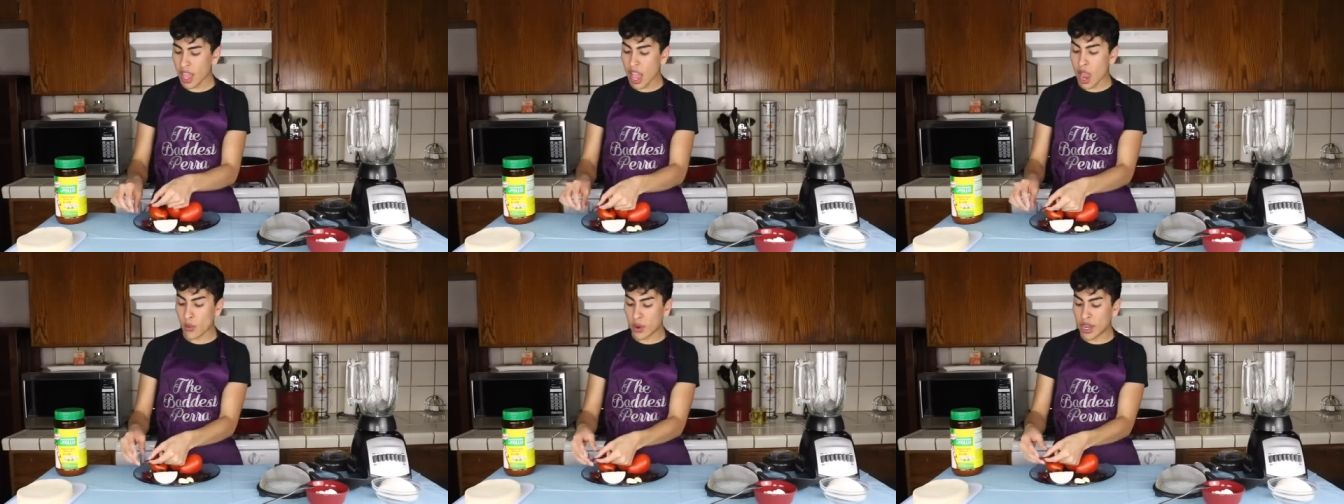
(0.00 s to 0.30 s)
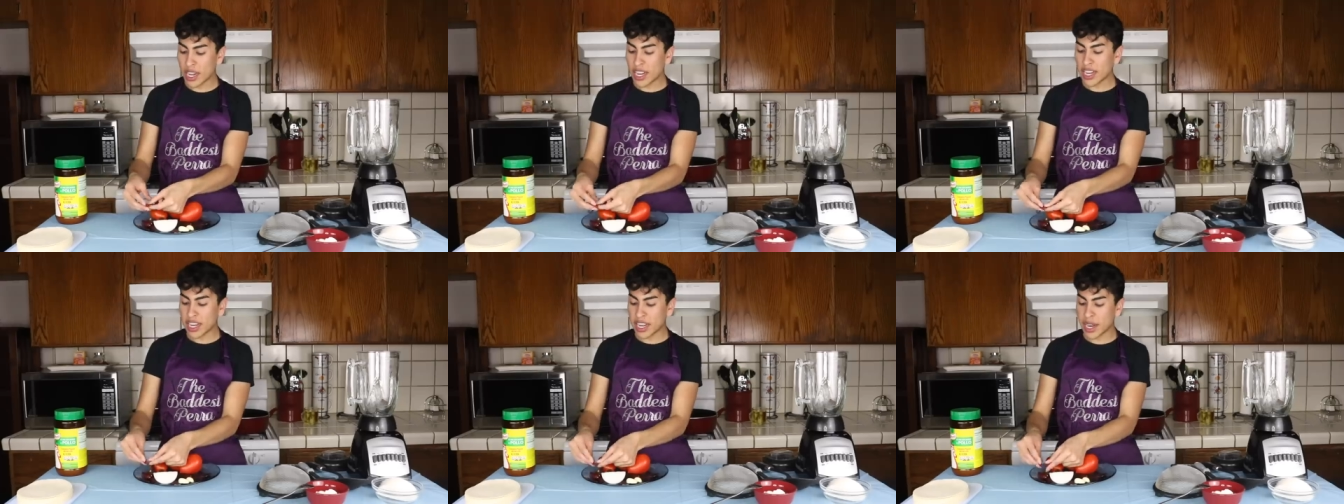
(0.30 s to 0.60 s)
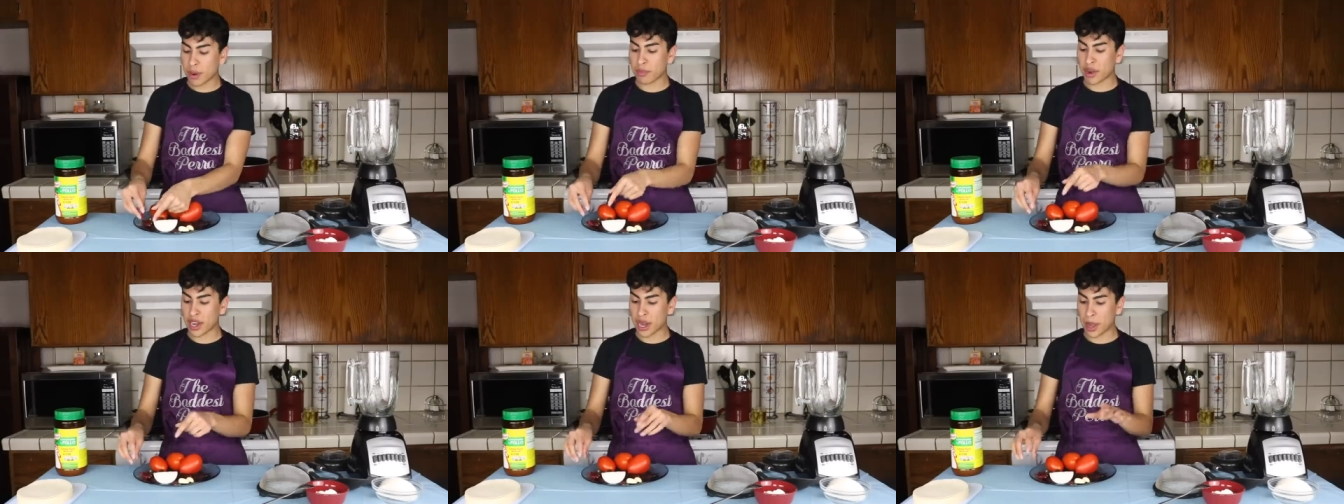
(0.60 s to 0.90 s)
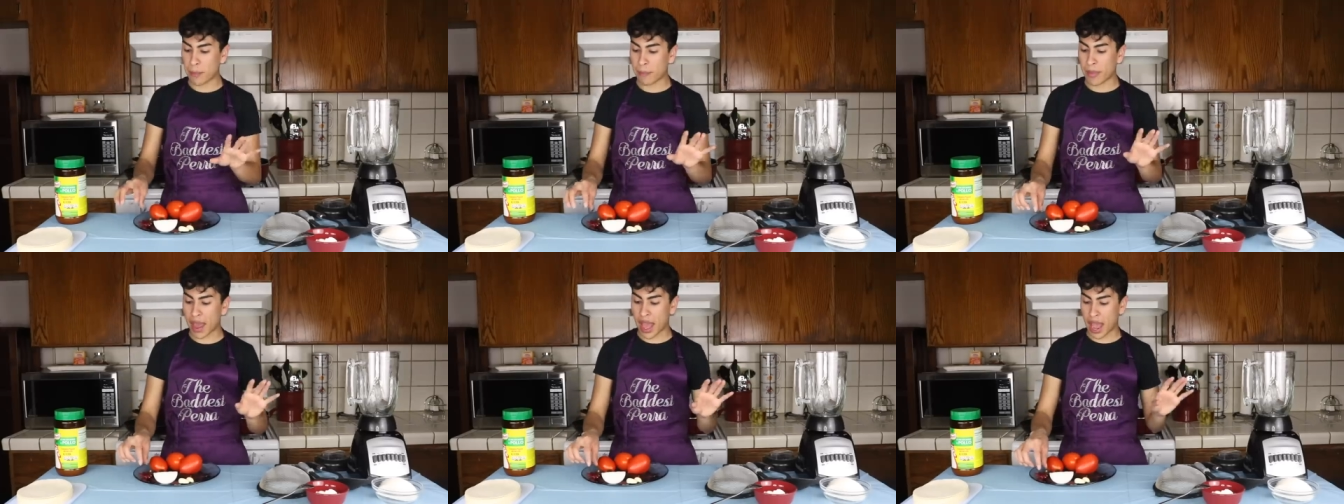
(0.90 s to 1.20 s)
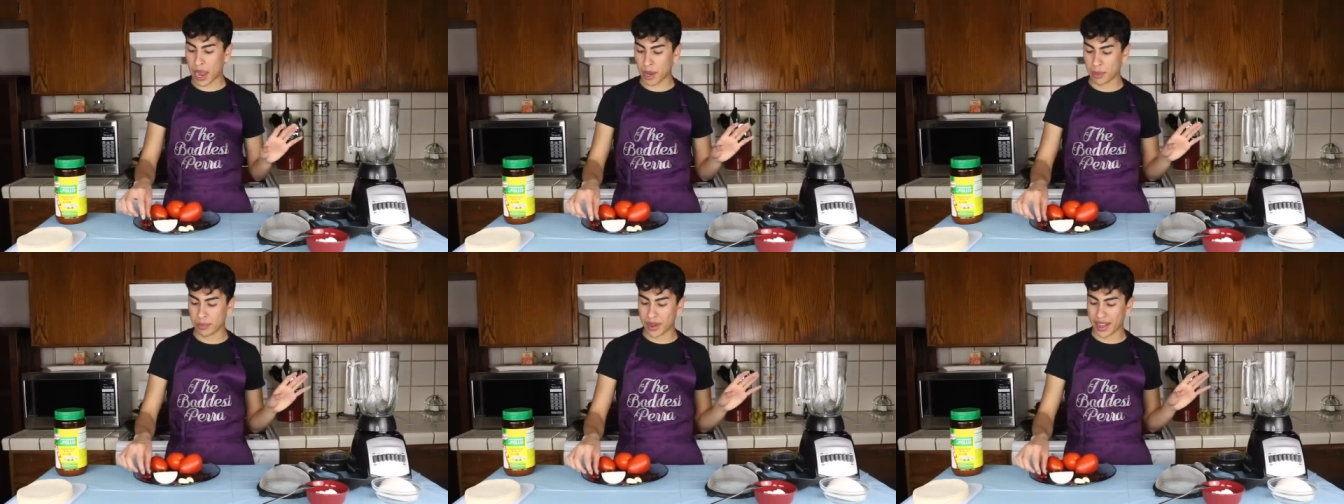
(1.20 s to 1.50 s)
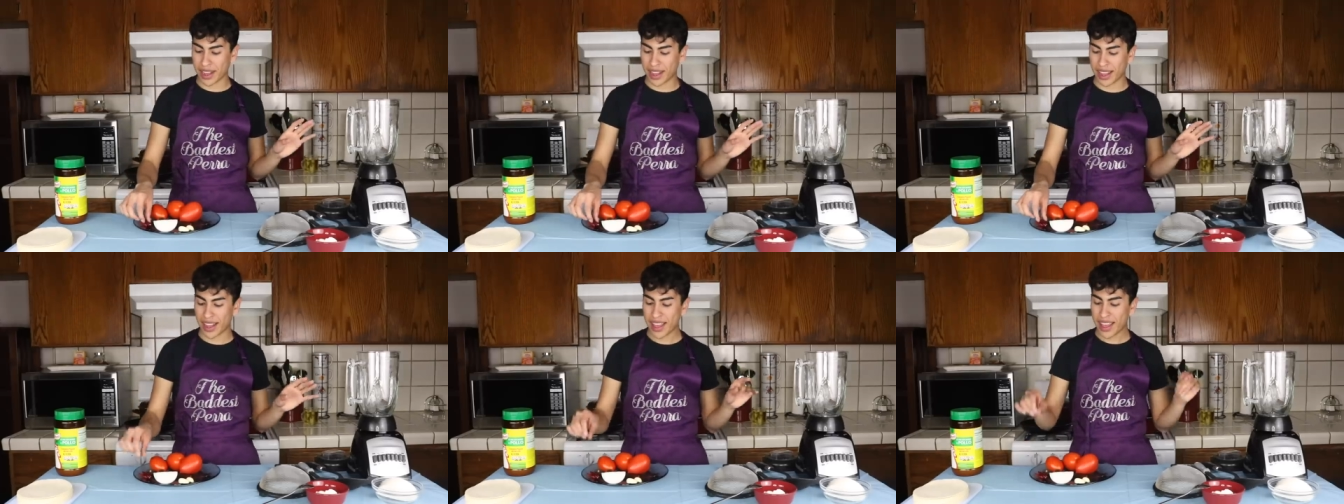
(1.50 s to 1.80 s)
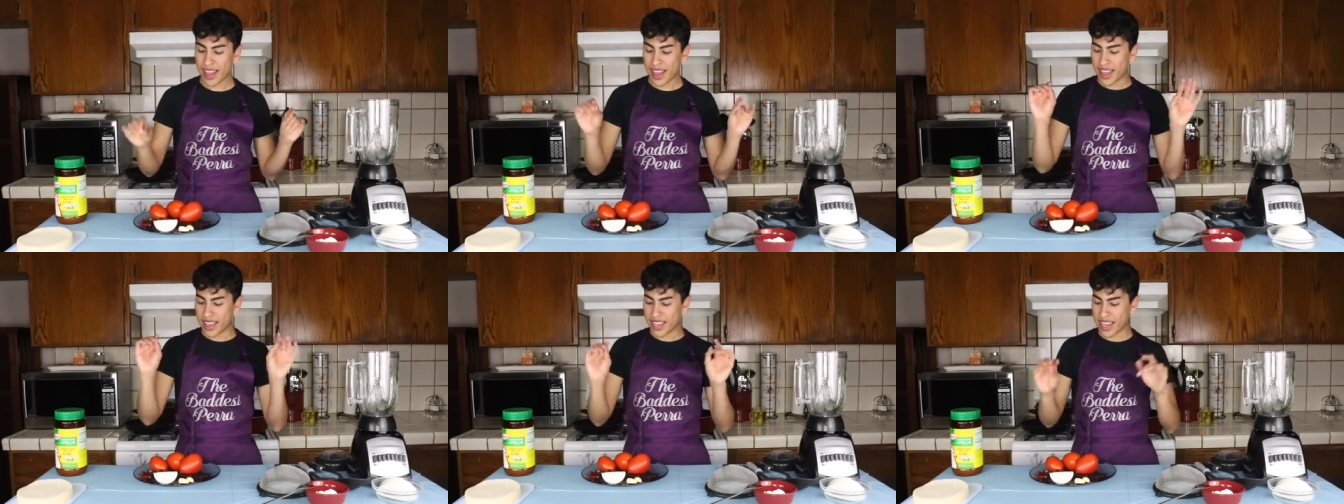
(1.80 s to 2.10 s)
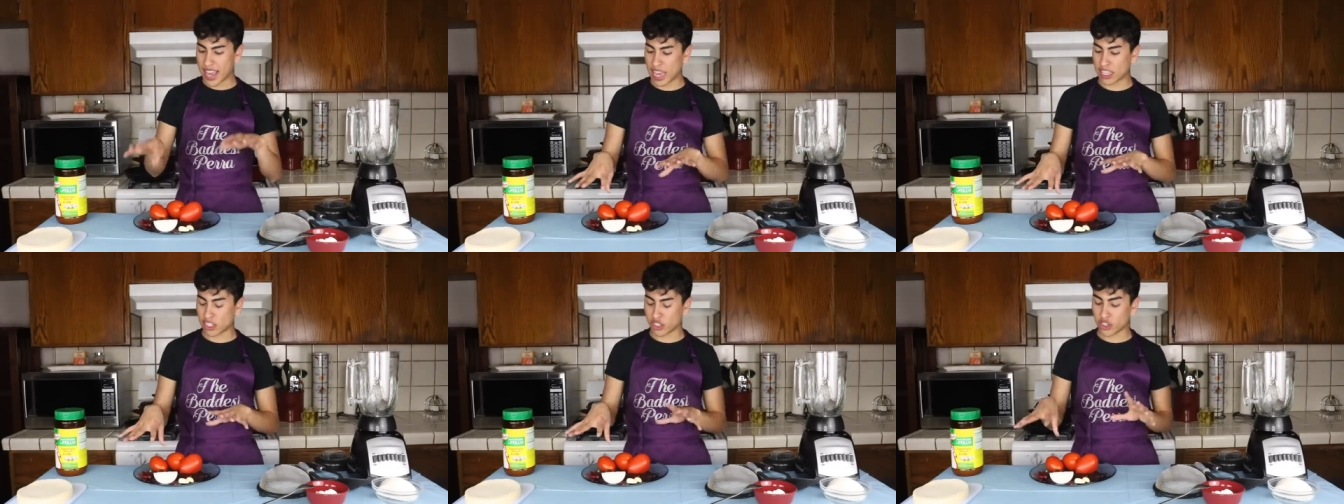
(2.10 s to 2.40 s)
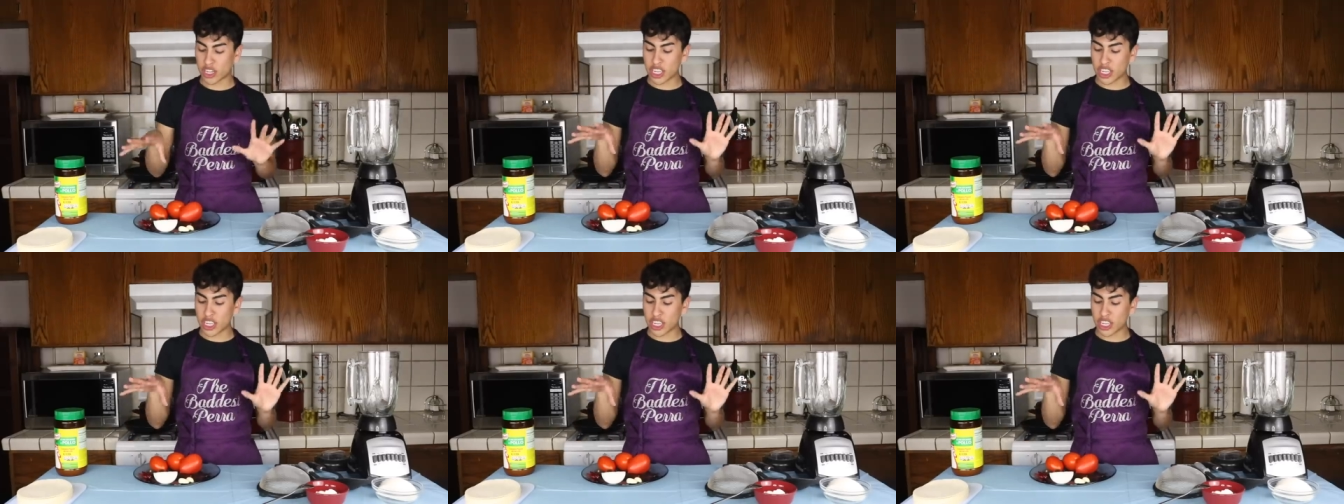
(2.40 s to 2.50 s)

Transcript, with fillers: I really need to bring them back, but yes,